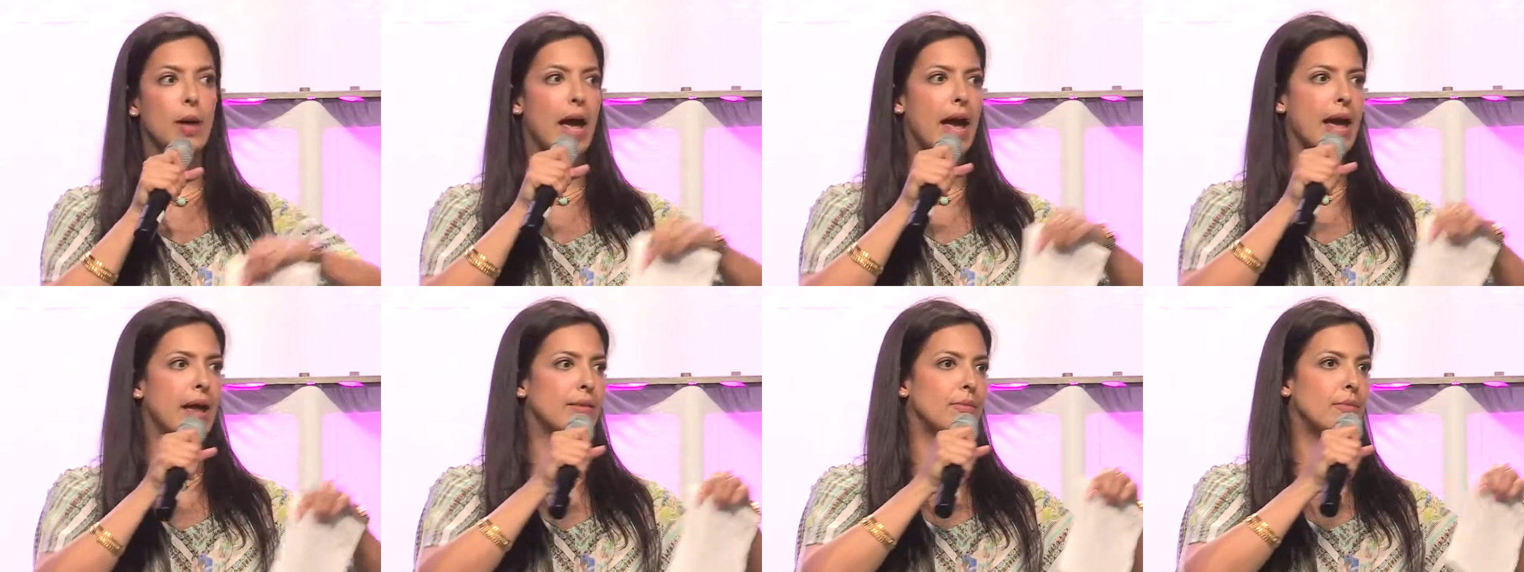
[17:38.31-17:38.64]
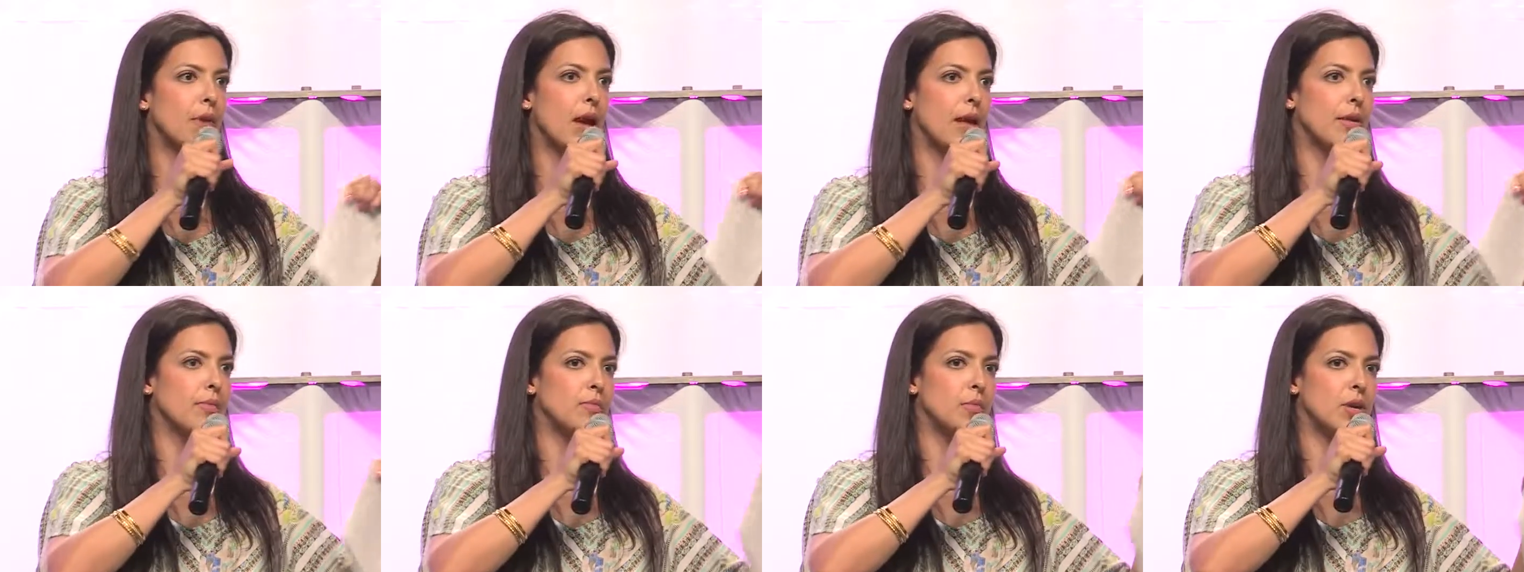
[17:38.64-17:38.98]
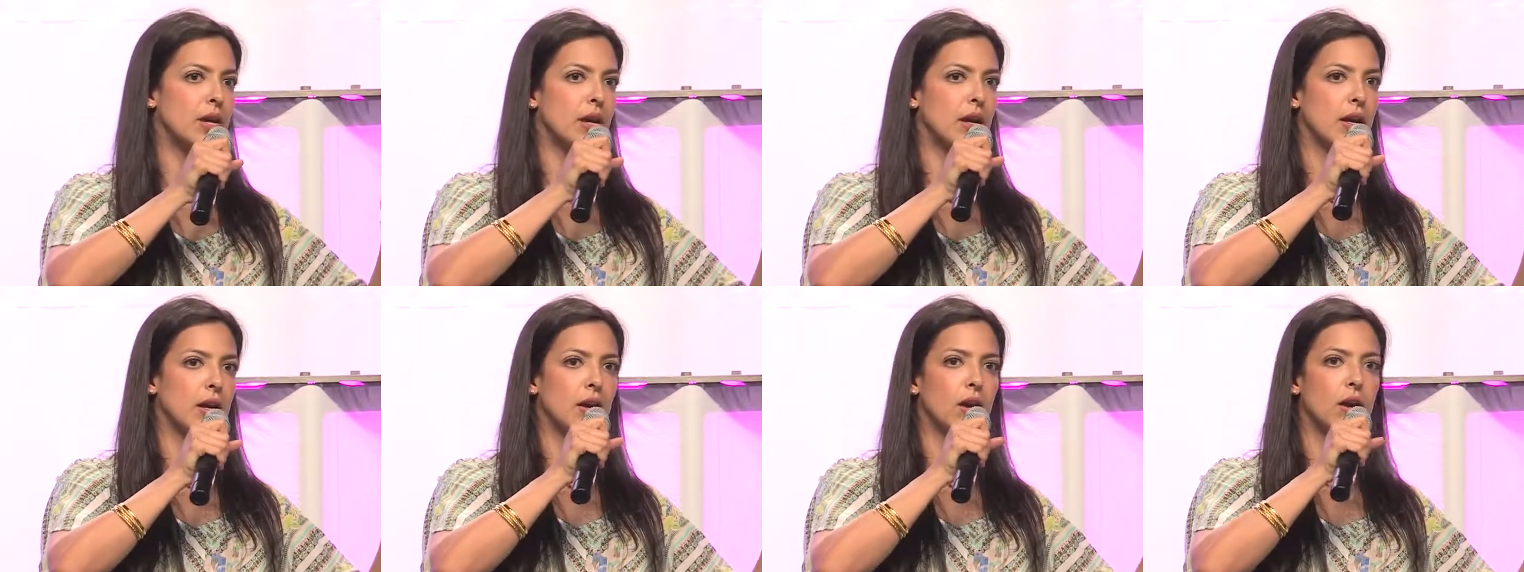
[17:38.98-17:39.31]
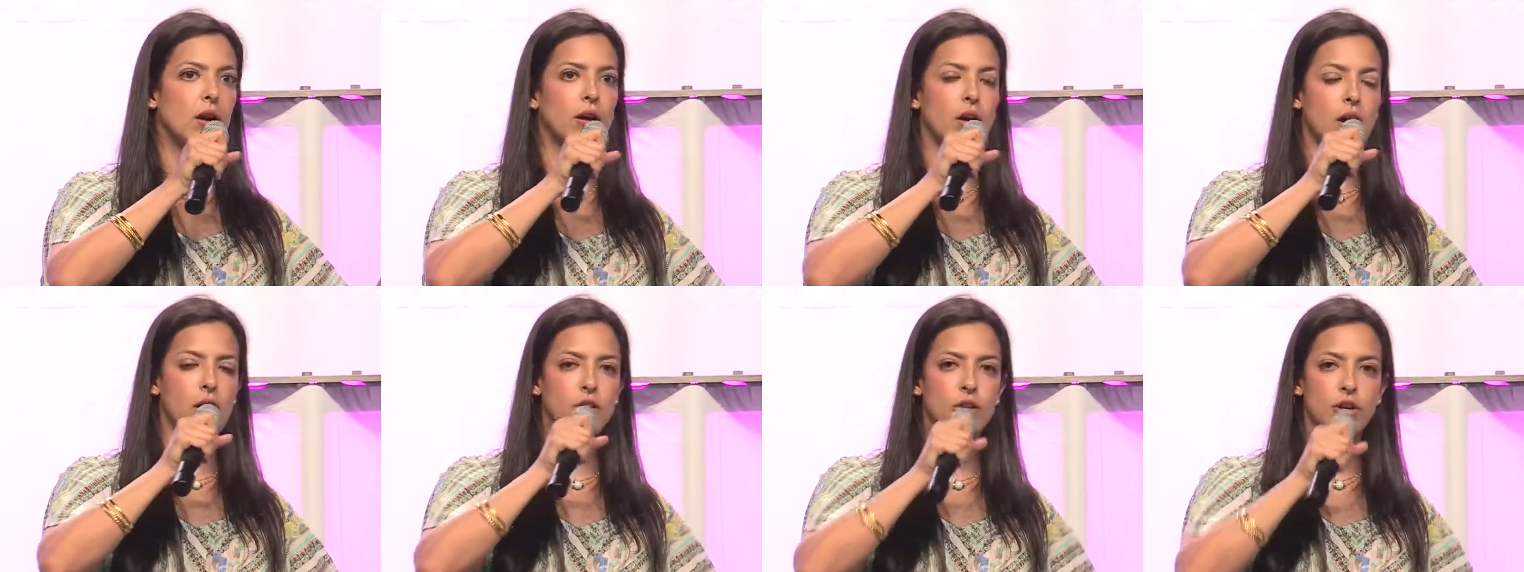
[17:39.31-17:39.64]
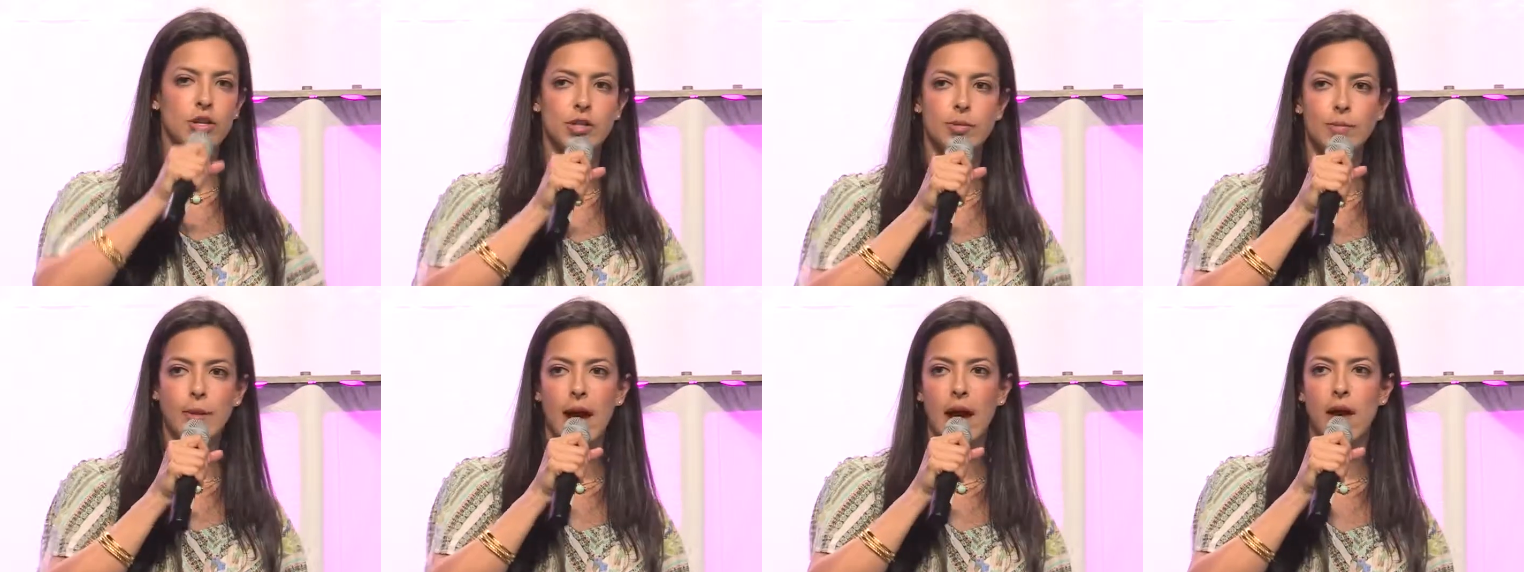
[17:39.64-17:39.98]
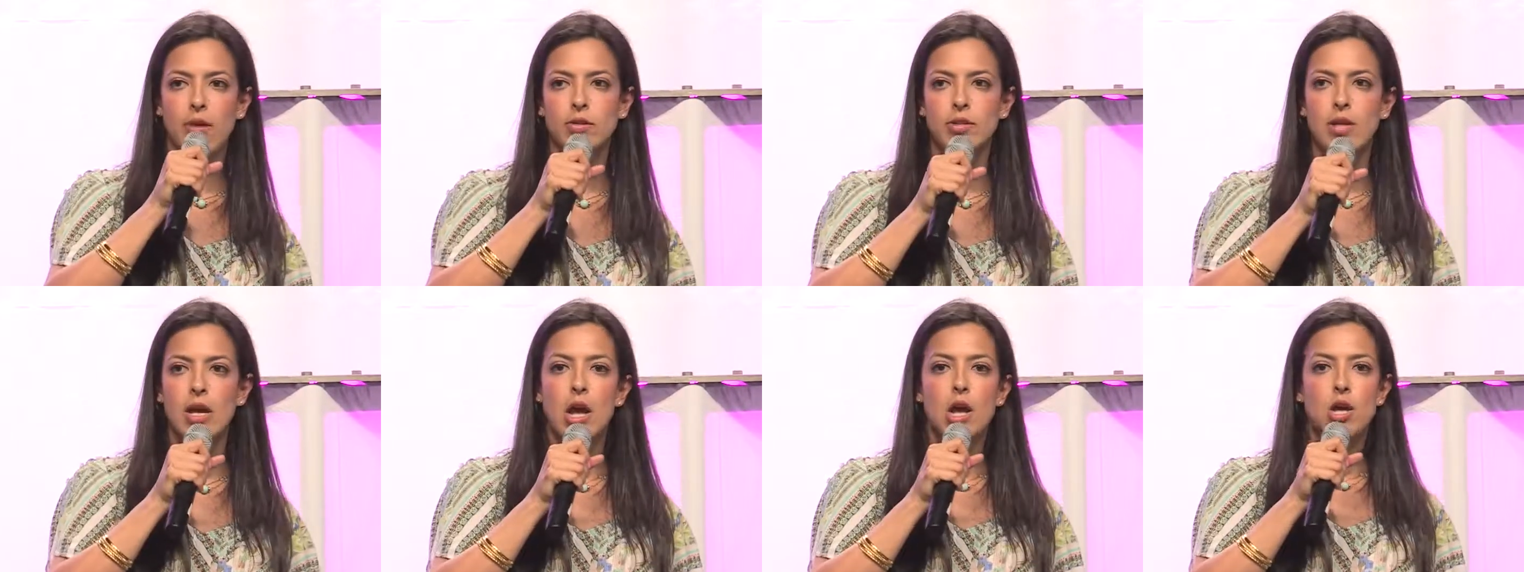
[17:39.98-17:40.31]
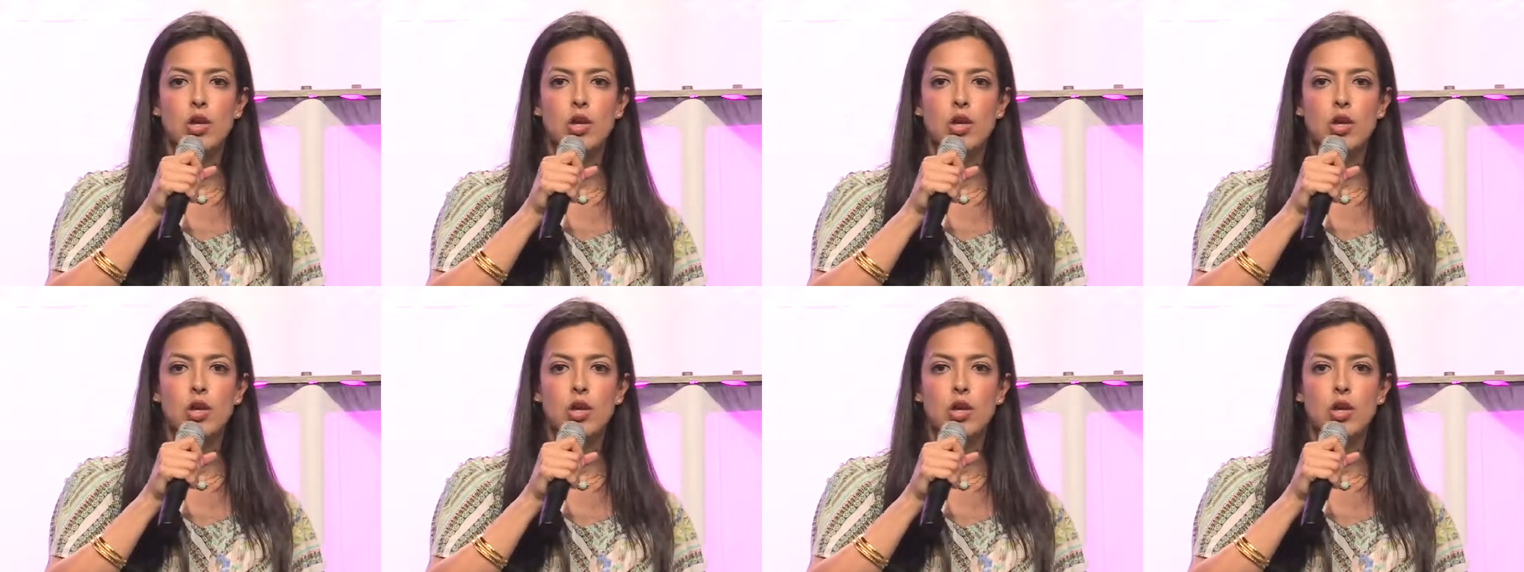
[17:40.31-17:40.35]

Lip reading: and being a good spouse.